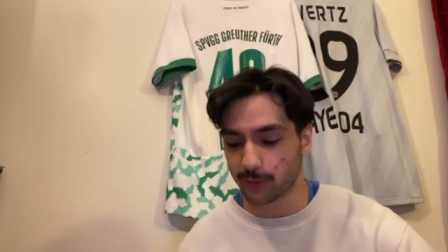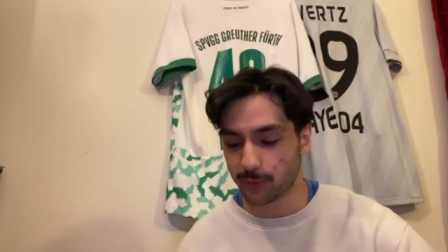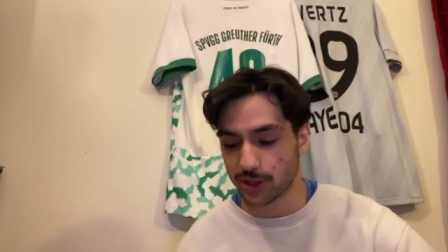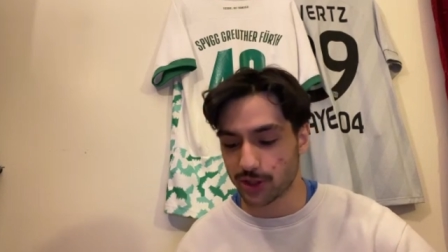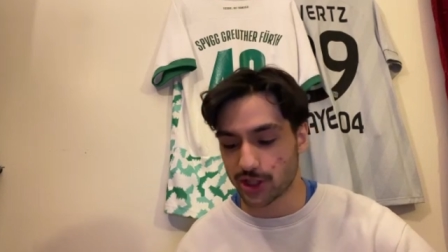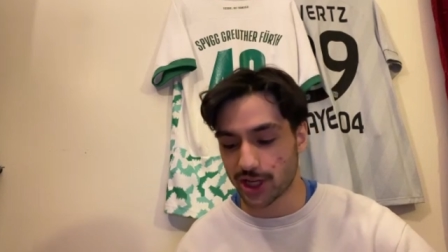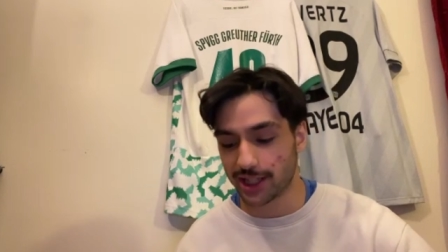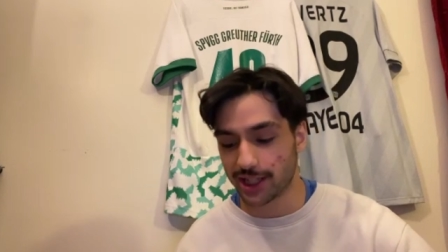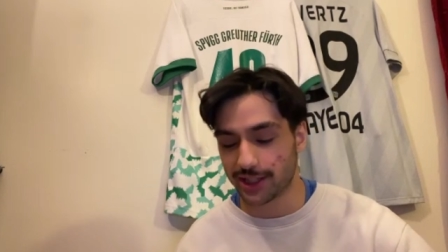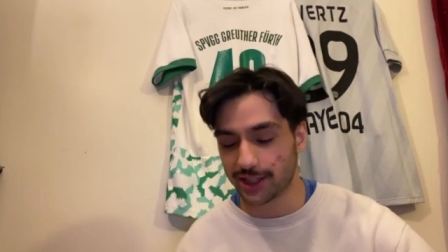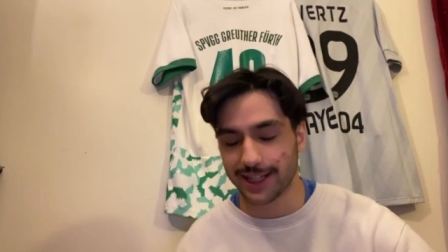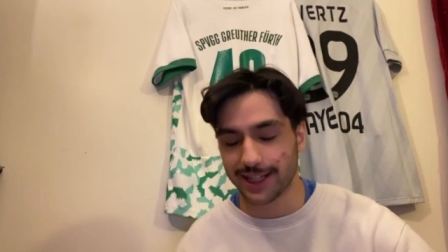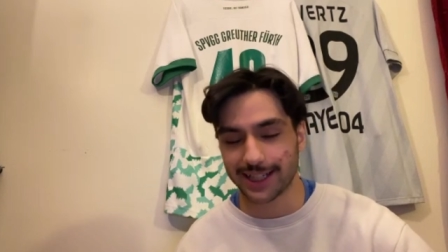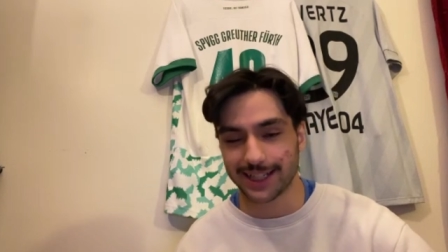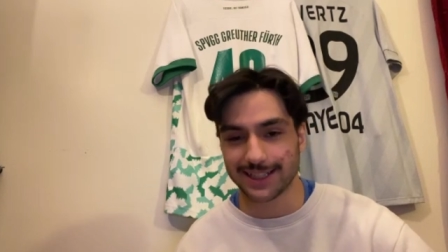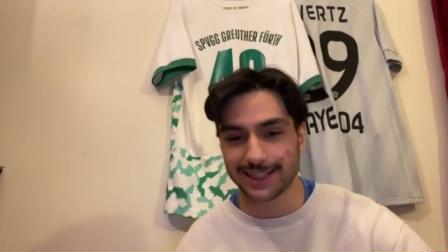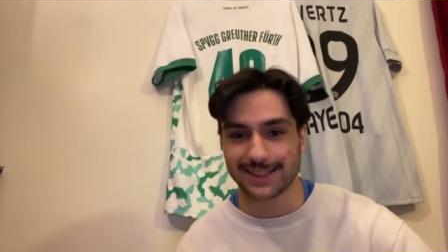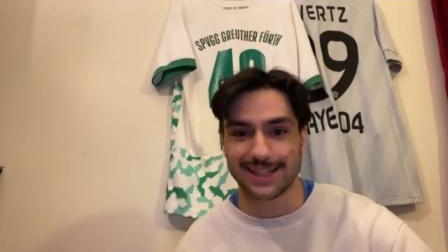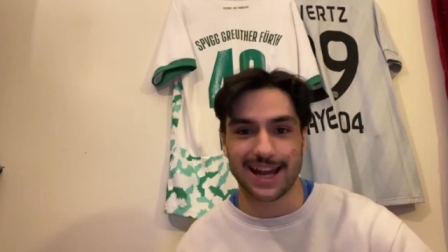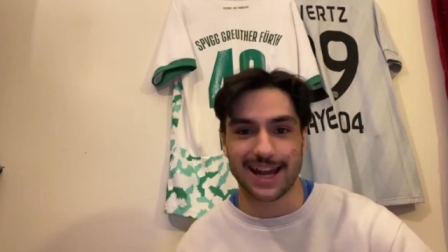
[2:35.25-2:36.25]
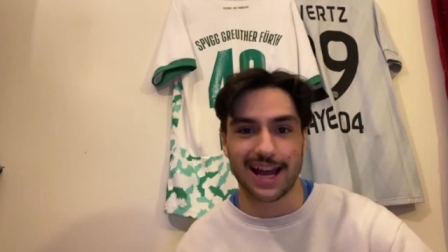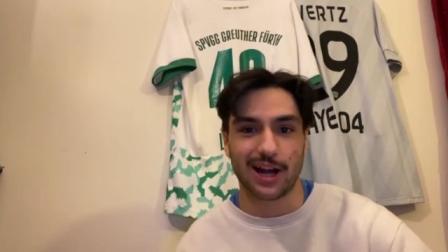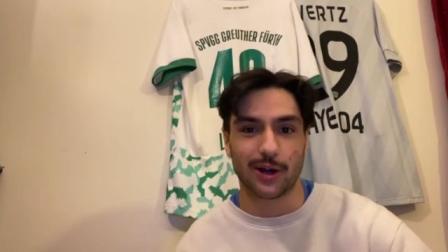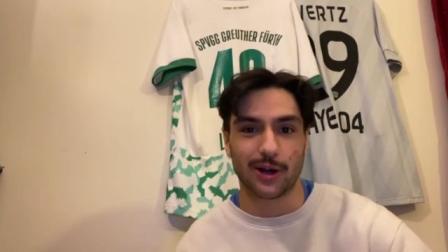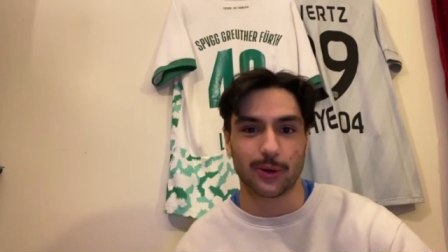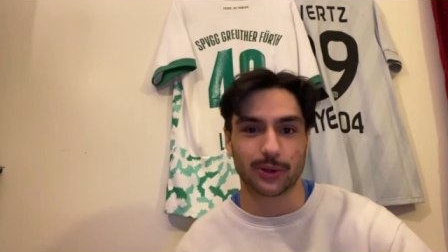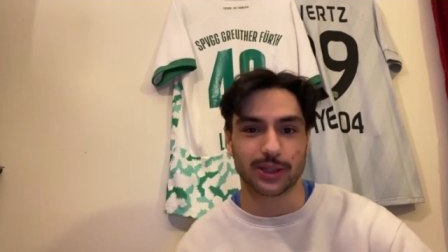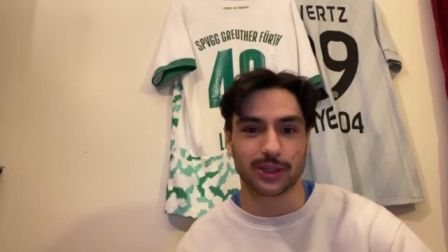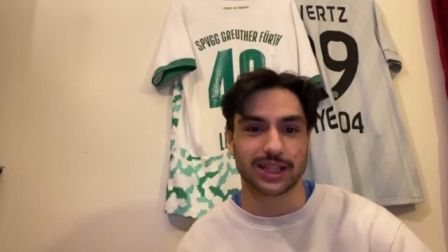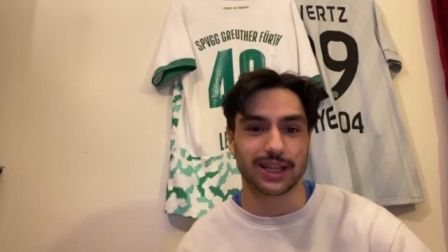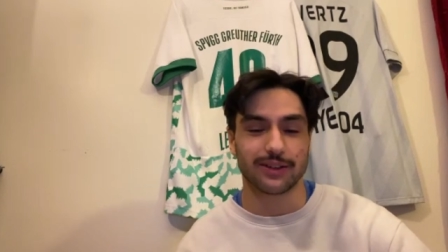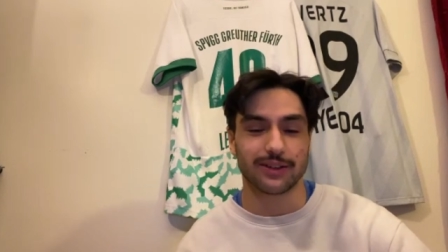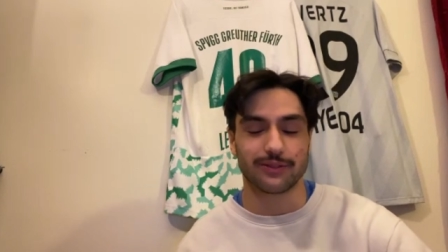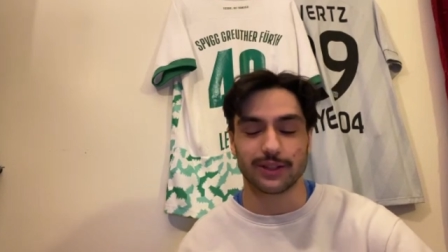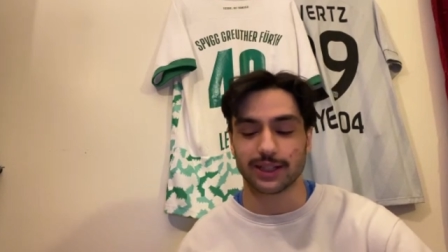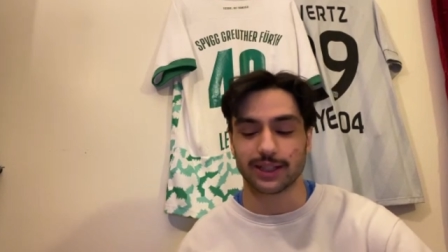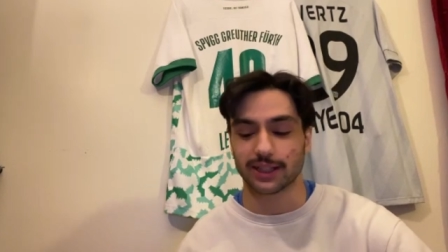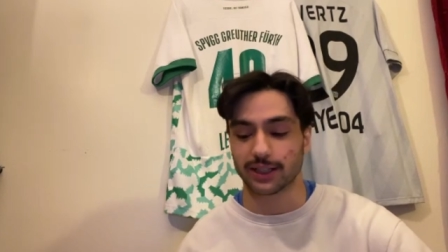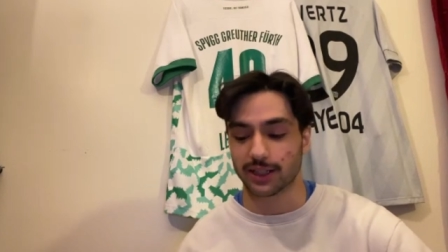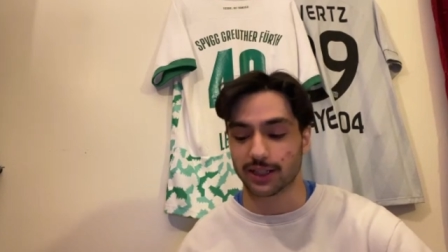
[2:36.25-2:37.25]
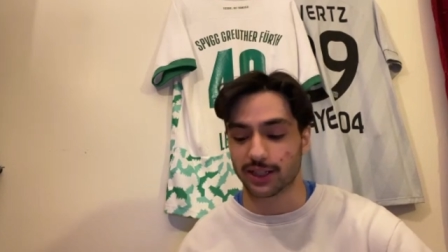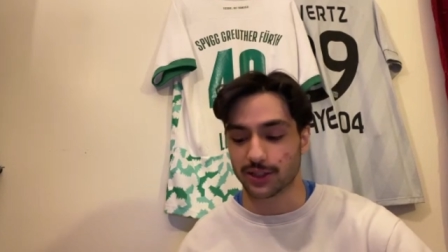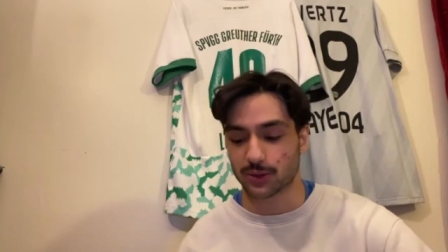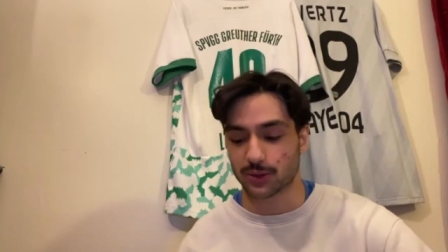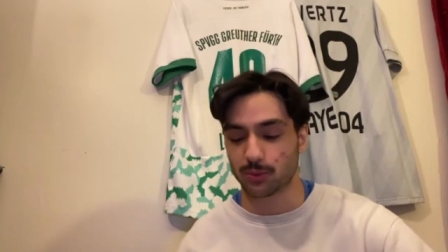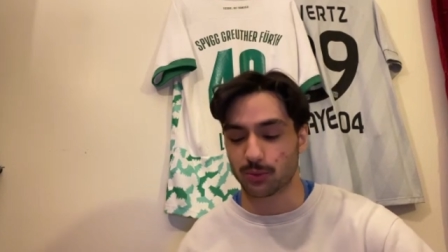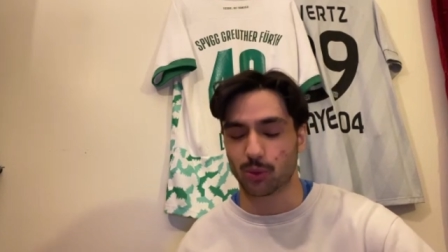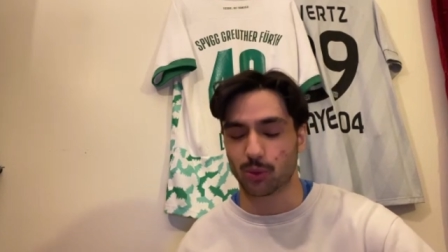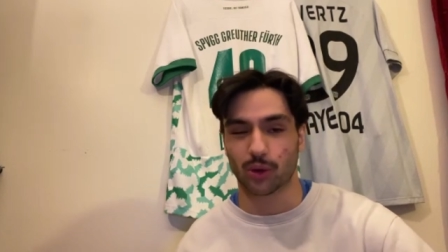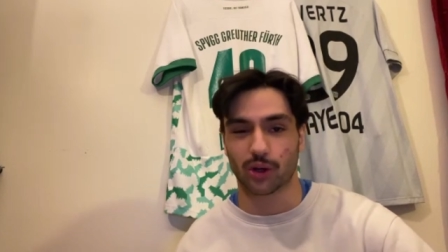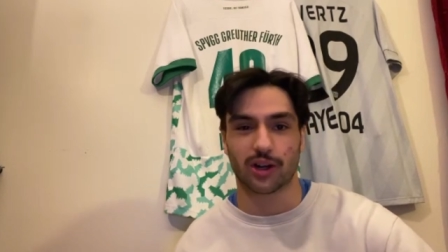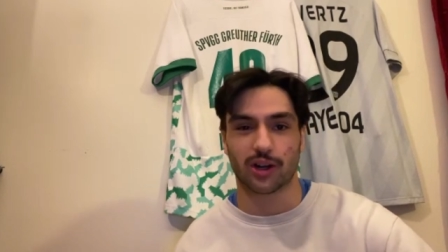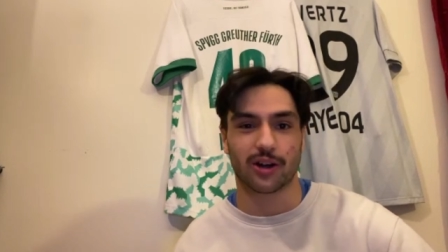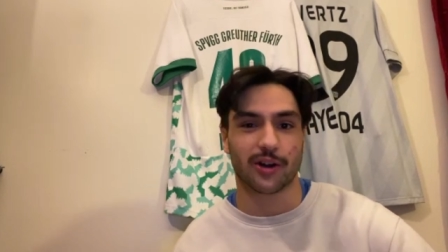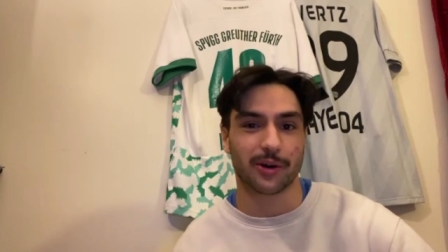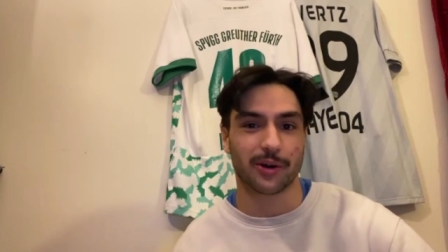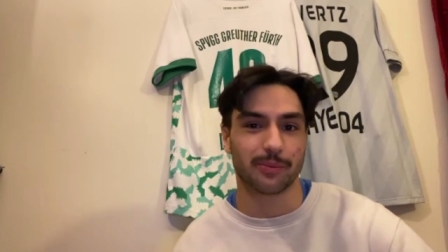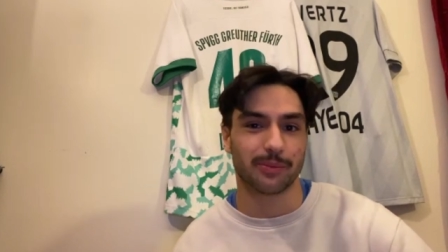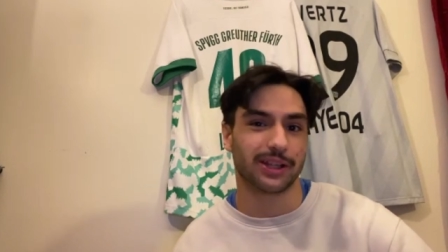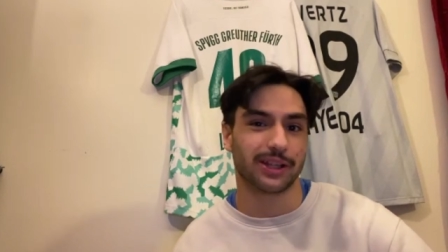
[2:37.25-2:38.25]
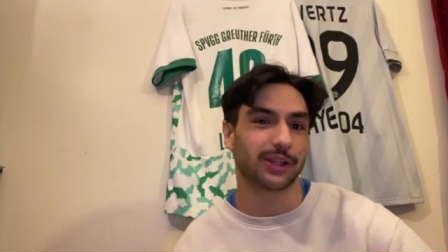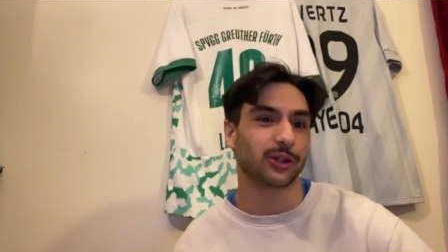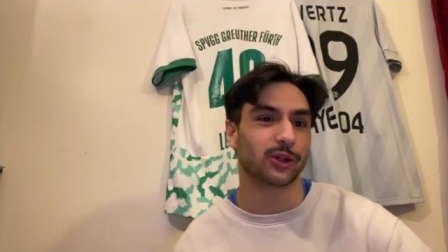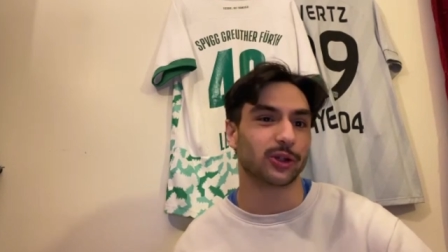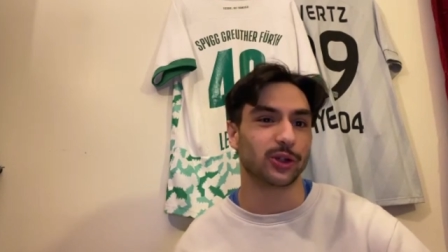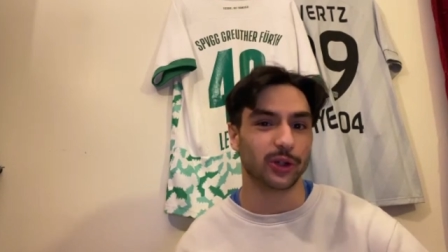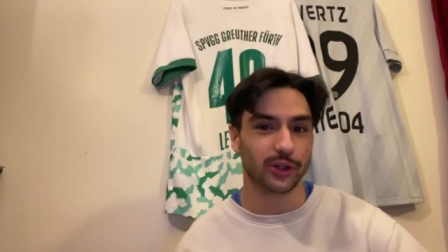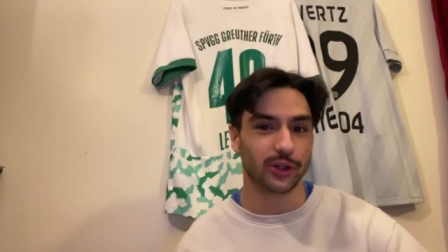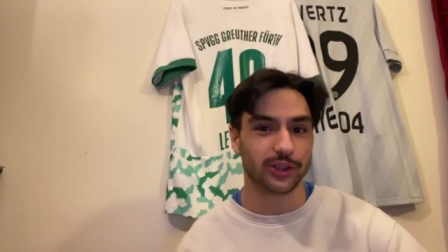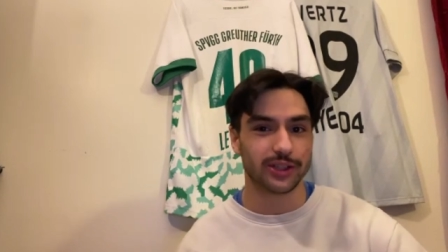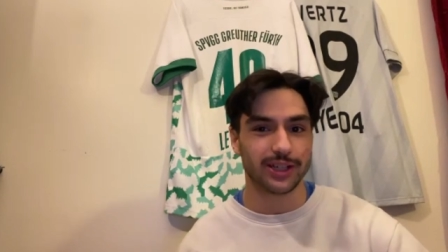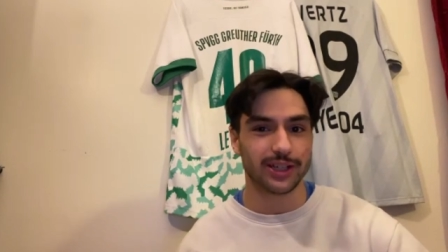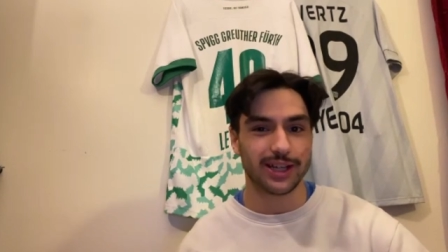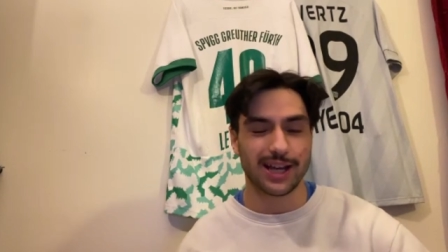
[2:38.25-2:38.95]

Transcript: which I think is now giving us more harm than good.